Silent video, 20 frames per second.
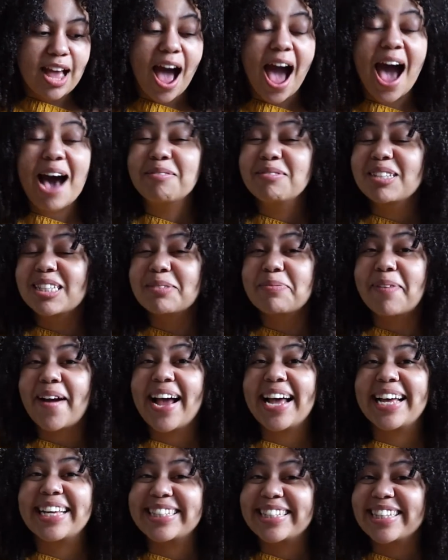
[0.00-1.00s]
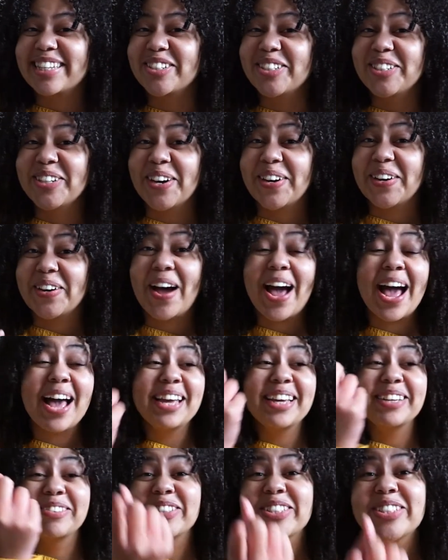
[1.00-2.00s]
I'm surprised, like, yo, I
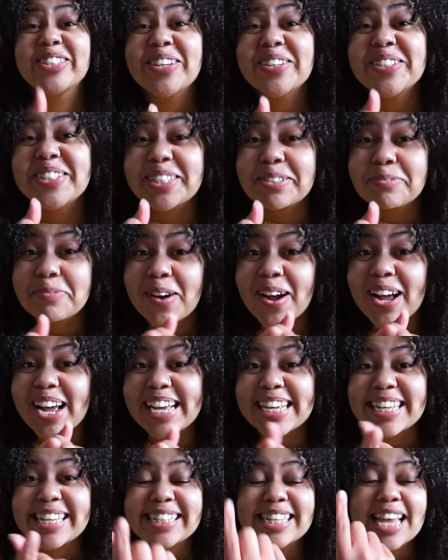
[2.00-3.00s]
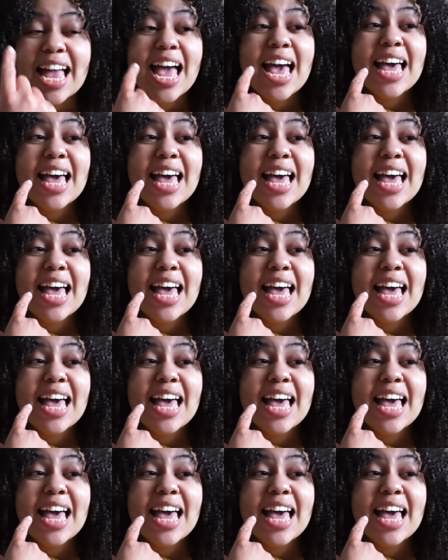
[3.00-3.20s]
am so surprised